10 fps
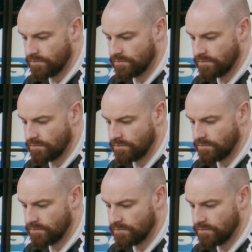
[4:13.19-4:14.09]

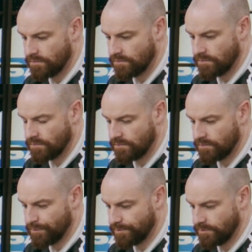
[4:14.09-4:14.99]

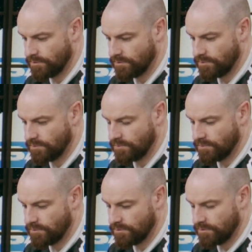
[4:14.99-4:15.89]

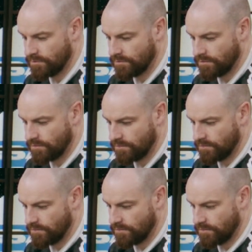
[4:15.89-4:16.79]

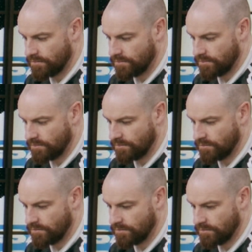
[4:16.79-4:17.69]

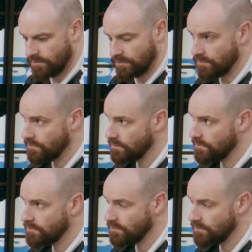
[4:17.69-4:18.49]
(silent)